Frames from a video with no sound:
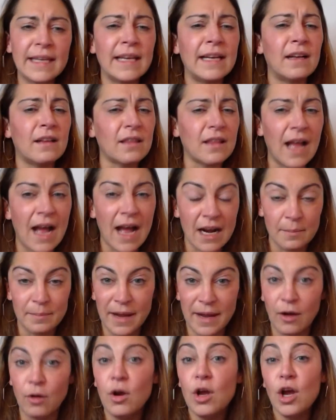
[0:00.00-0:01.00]
thinking a lot
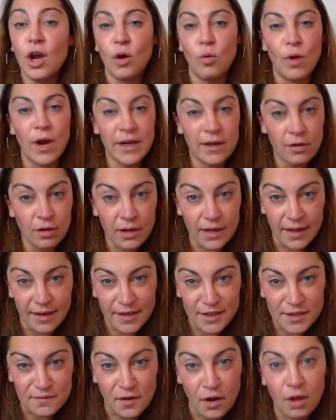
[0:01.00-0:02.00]
about when your
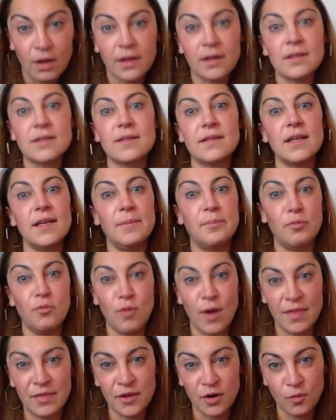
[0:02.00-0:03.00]
kid is falling
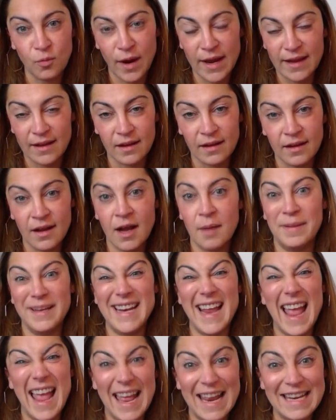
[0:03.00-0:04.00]
asleep, when they're waking up,
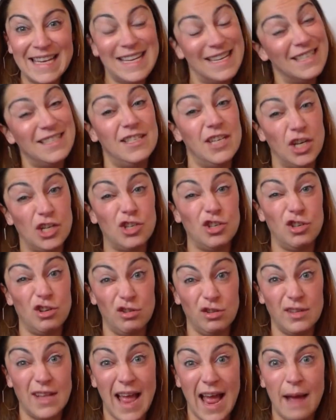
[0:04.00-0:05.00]
and any
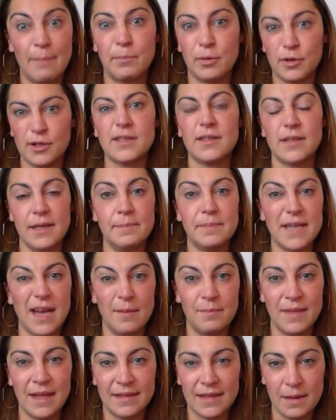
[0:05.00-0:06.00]
additional nap or sleep
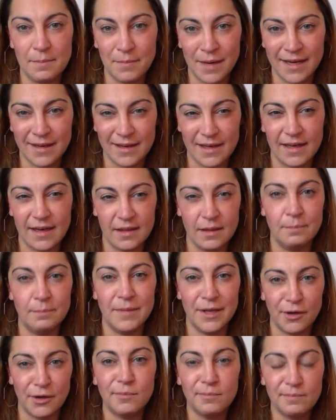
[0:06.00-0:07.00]
time that they might get in the
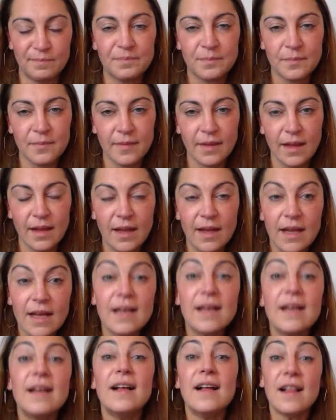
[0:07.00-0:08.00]
middle.
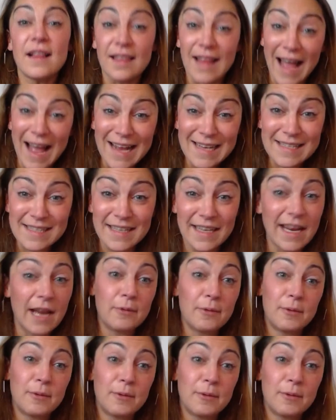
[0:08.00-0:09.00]

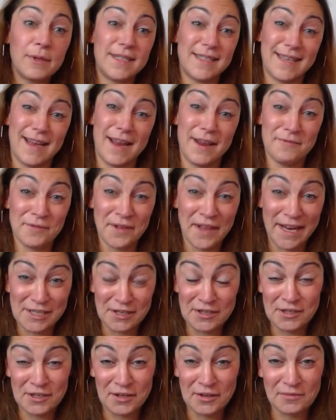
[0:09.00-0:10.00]
Lastly, I would say in
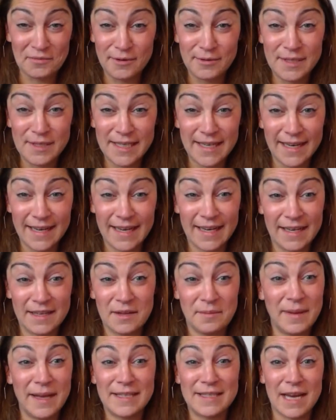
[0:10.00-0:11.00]
relation to the
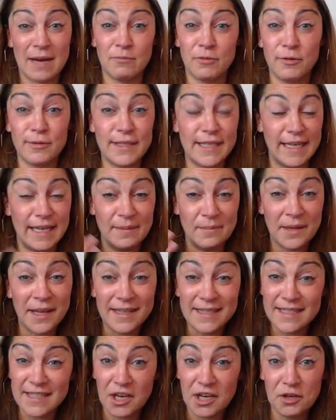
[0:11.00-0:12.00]
routine, the bedtime routine,
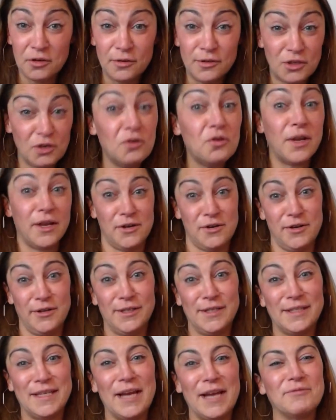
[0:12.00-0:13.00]
let's say you do get a
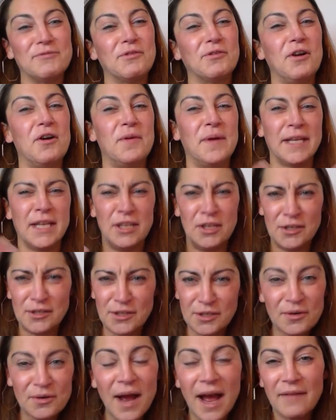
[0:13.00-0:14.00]
good schedule going and
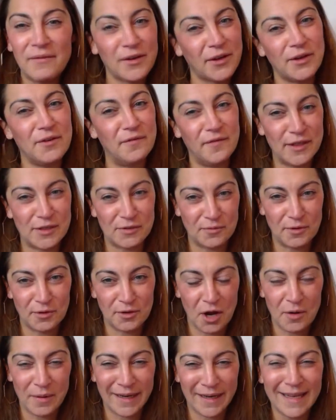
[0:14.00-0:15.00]
you do have a good
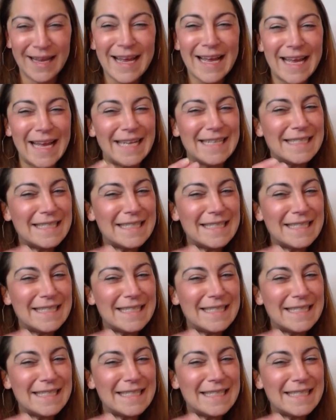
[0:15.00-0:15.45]
visual going,